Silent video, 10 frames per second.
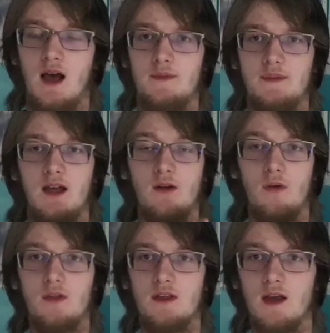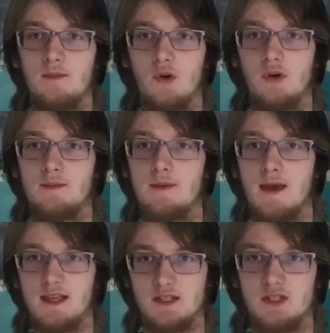not only am I going to be
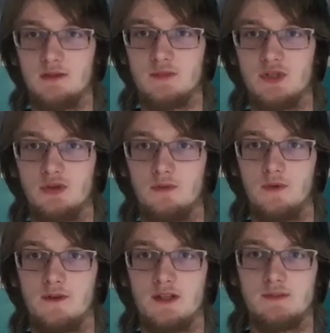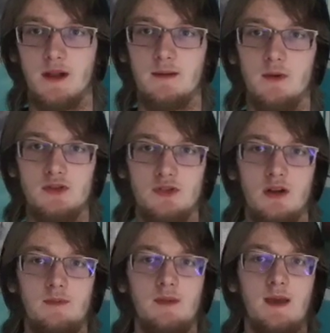making Sims 2 movies, but I'm also going
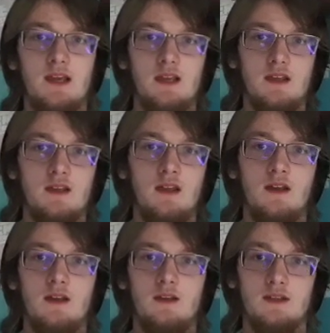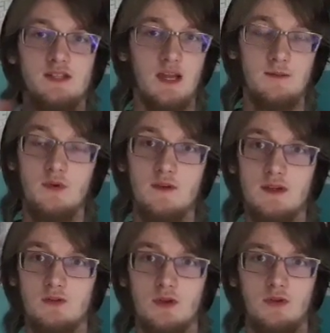to be making the same
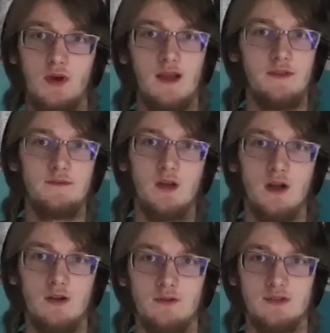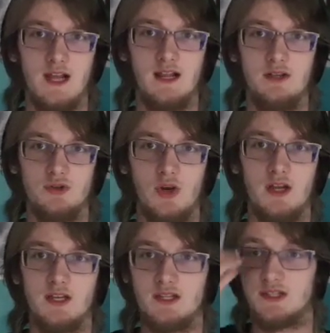movies with Grand Theft Auto San
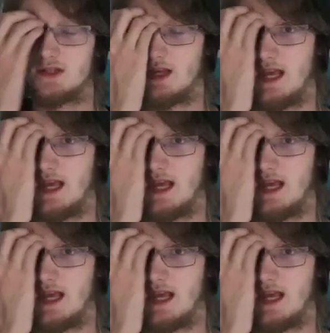Andreas.